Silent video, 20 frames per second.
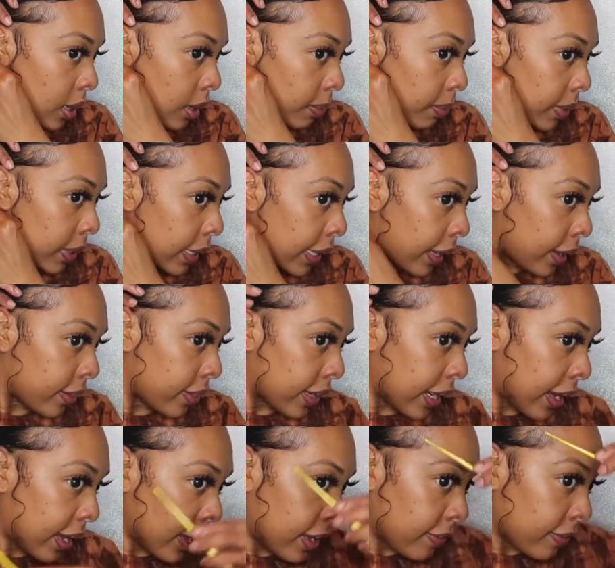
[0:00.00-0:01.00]
but now that
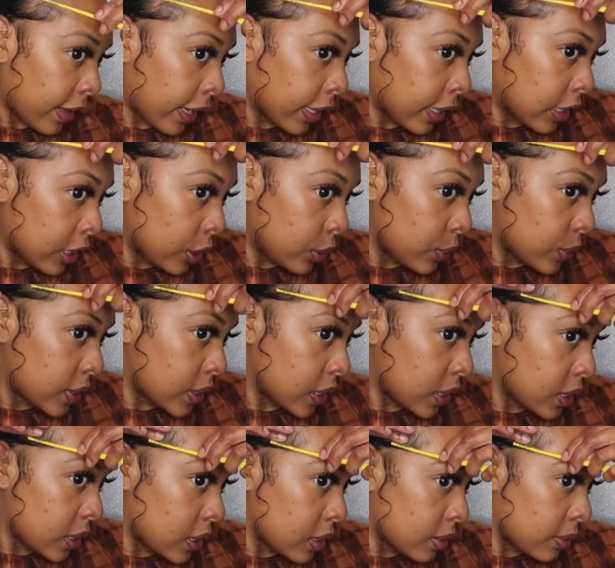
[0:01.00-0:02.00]
I have like a little
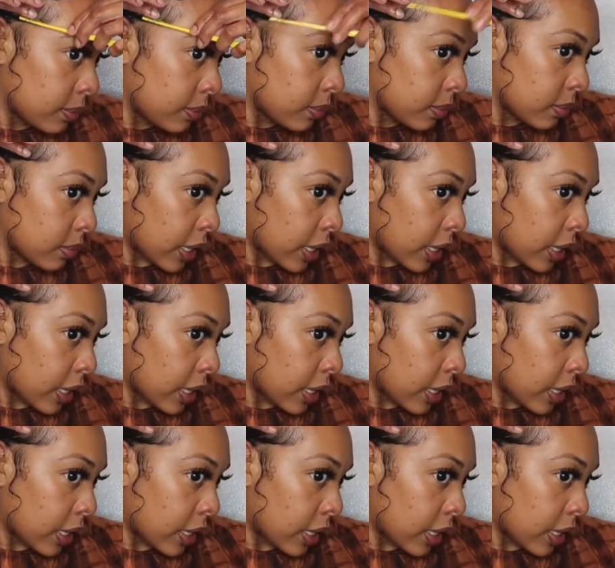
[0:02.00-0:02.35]
system,